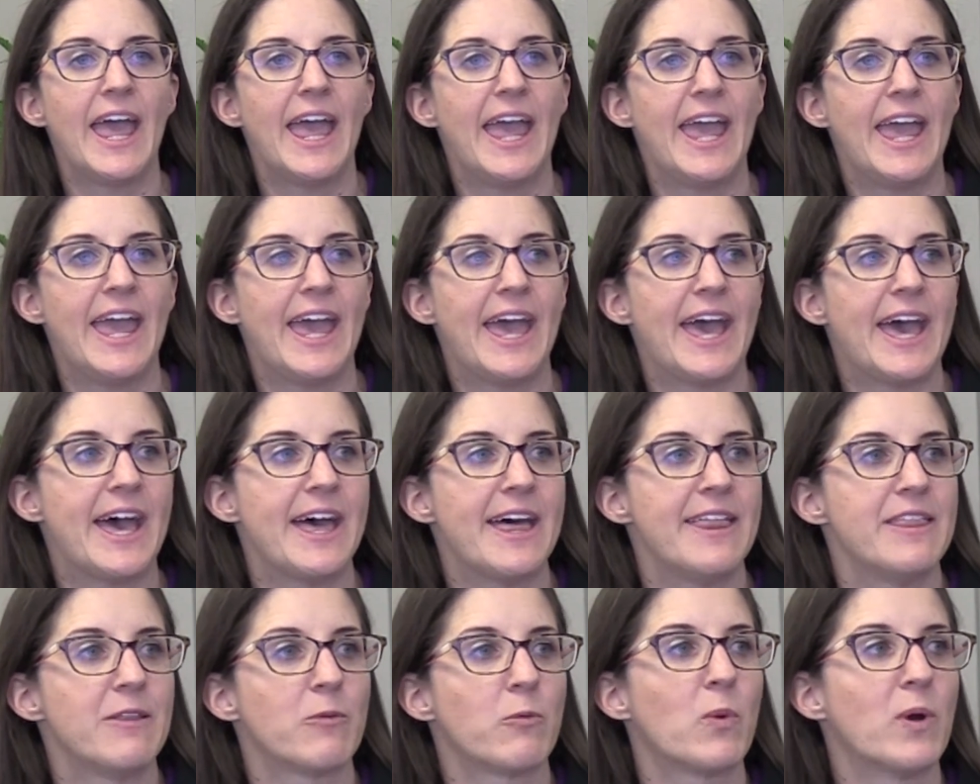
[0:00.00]

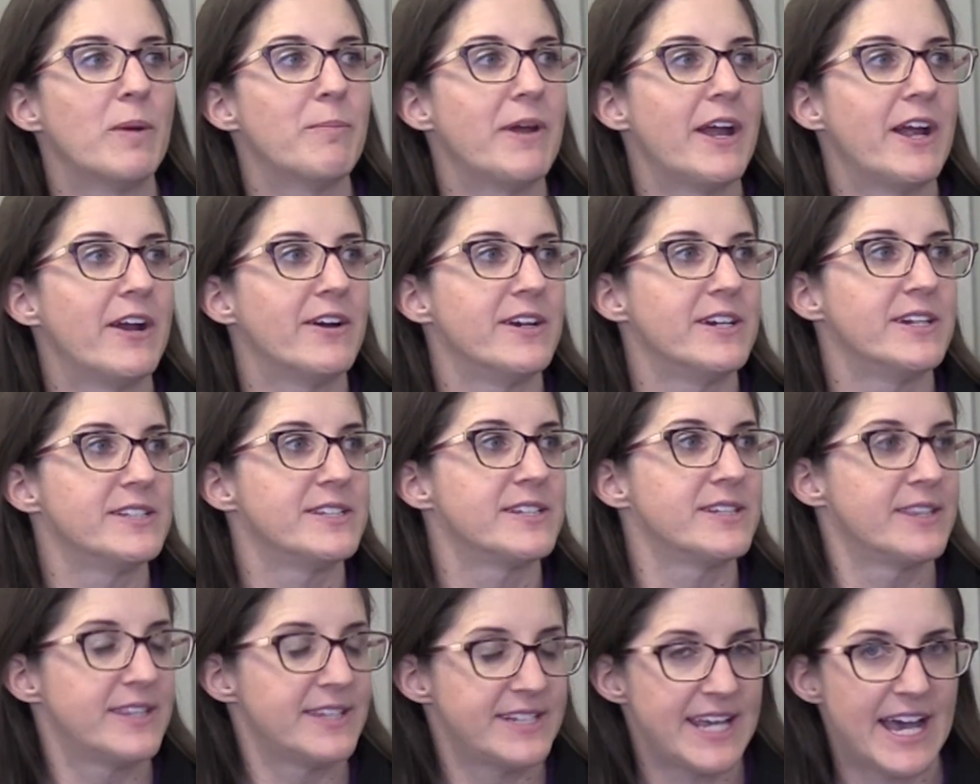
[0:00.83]
And one
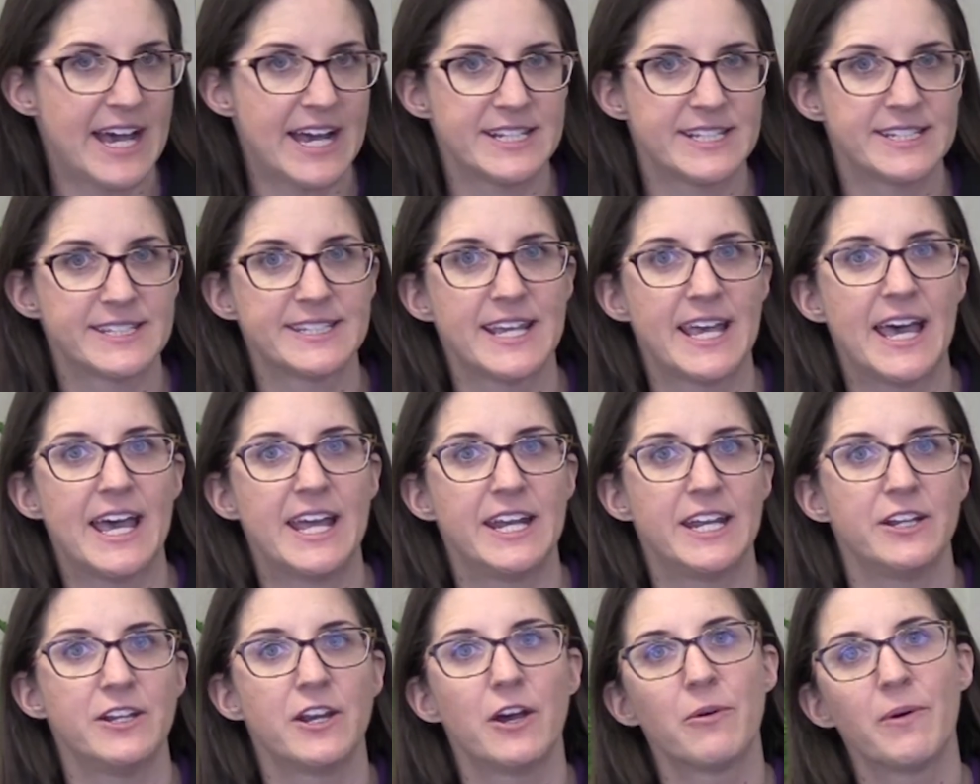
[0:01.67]
parent, the dad
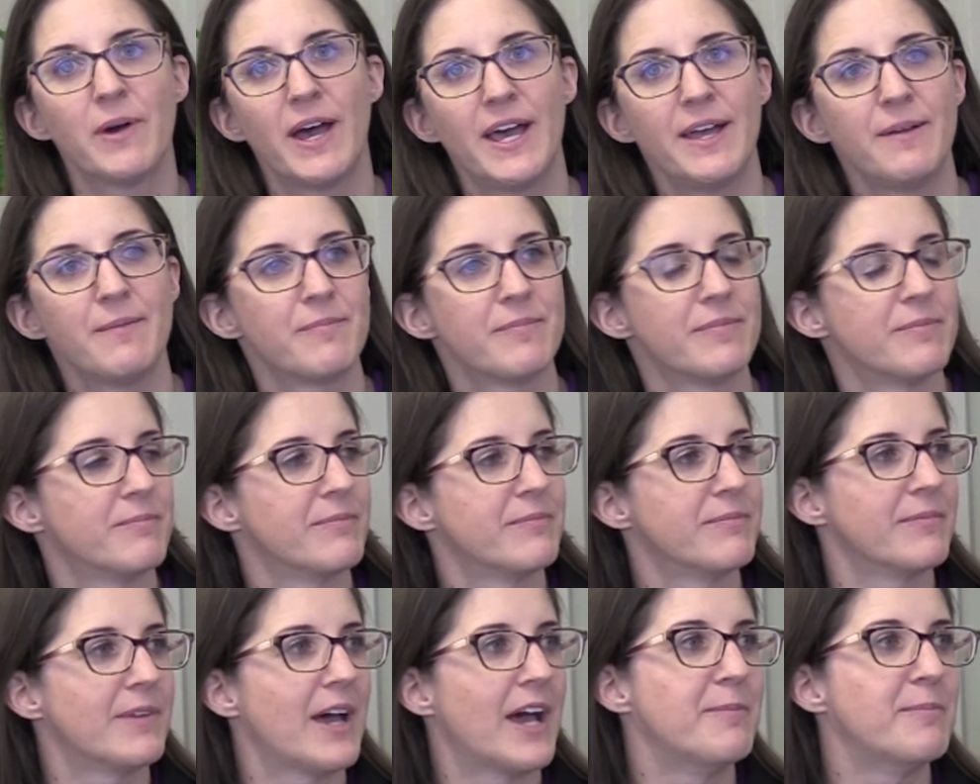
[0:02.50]
said, you know what?
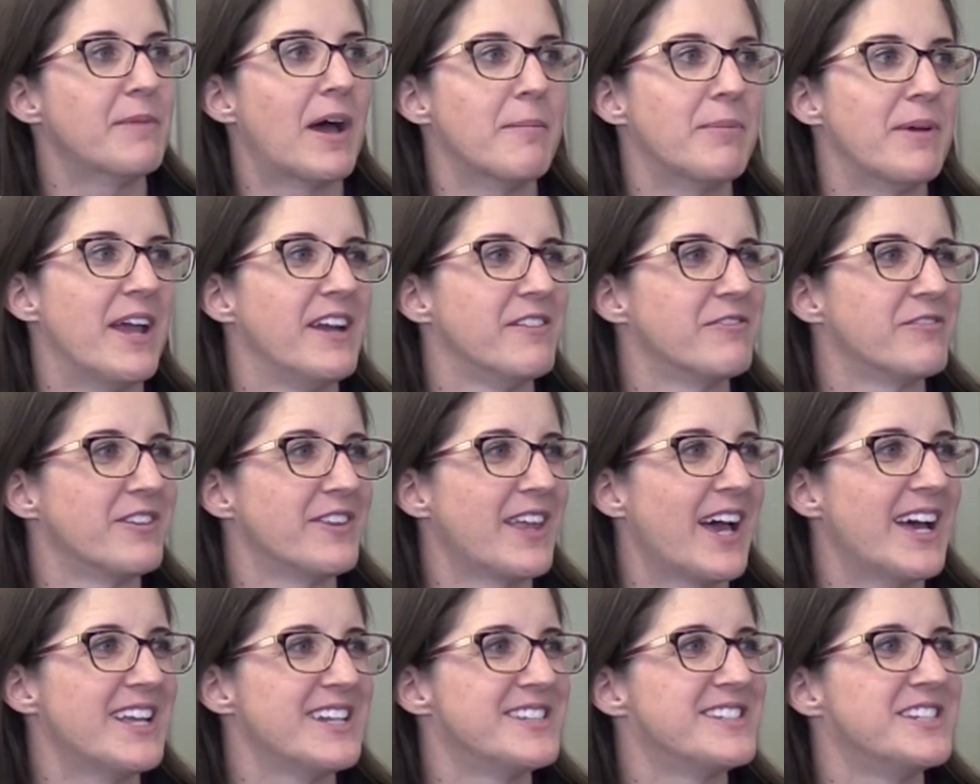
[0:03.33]
I'm not paying for
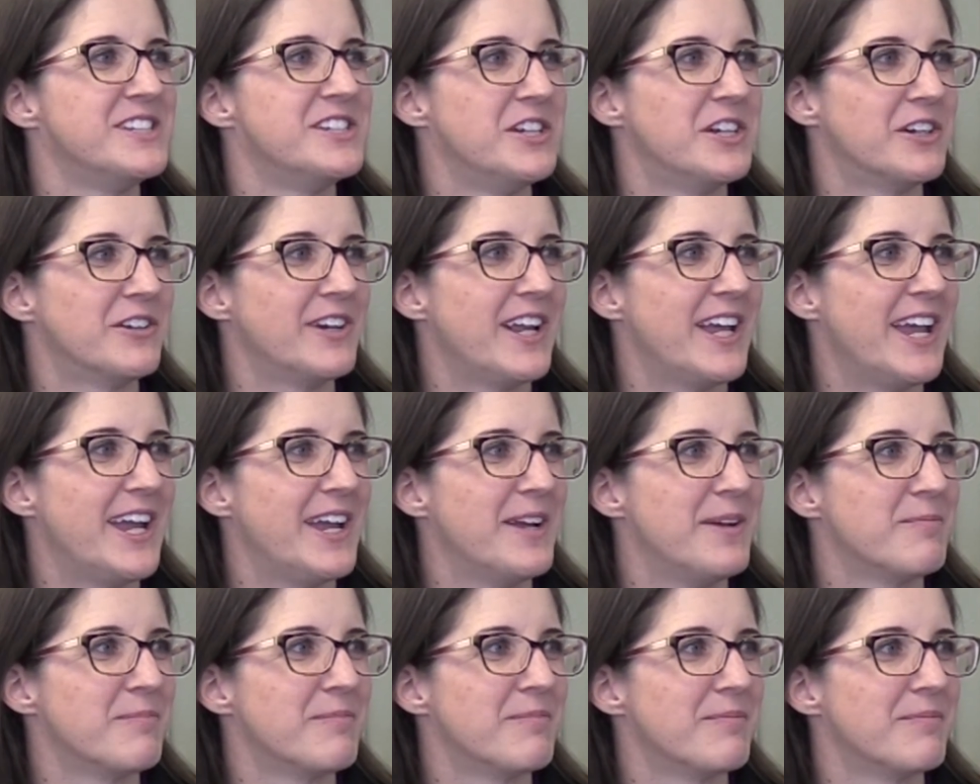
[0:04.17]
that. It's in your
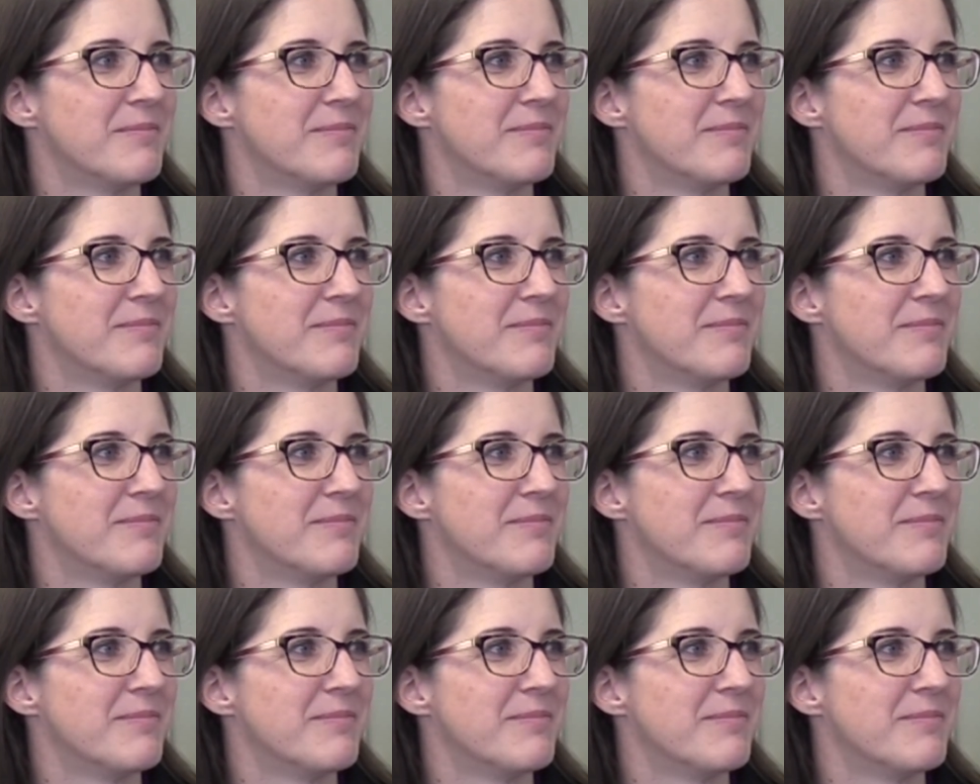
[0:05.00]
name.